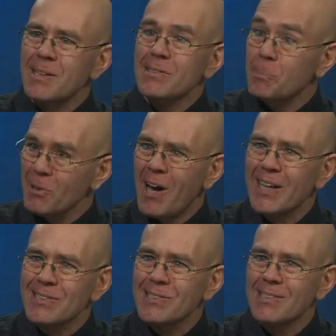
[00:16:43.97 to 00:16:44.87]
to
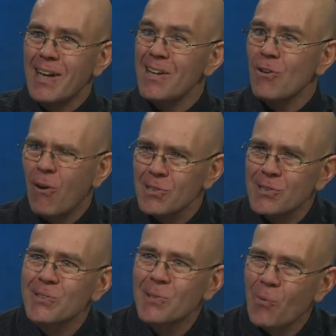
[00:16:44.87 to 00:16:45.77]
planets and
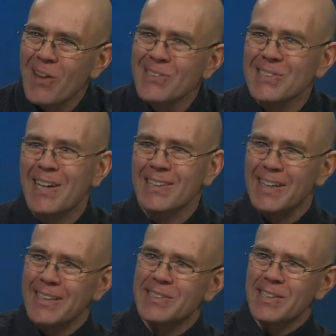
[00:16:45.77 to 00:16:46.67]
also to weather
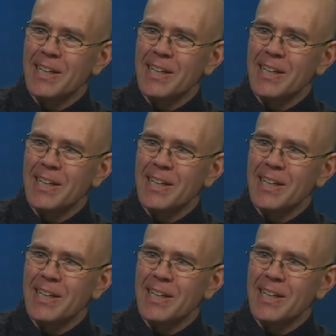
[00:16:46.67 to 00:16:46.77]
satellites.